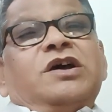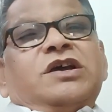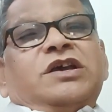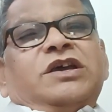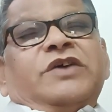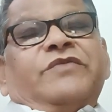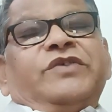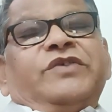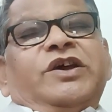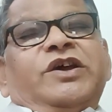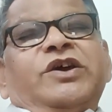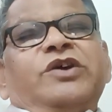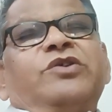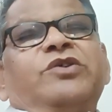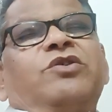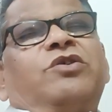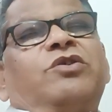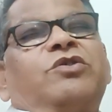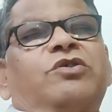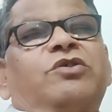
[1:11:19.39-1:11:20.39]
If the
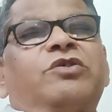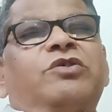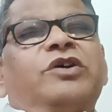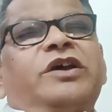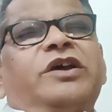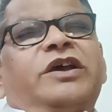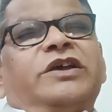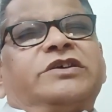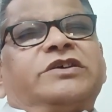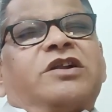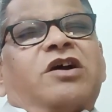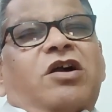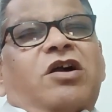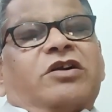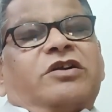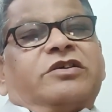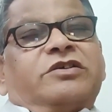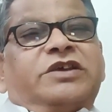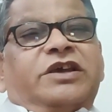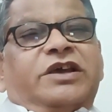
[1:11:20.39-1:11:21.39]
hero is
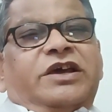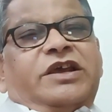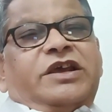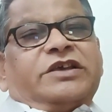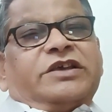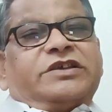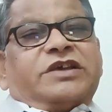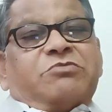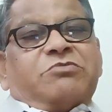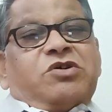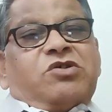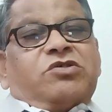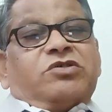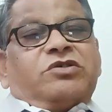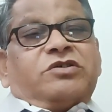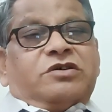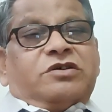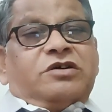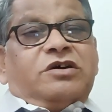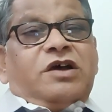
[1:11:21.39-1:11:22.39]
not serious about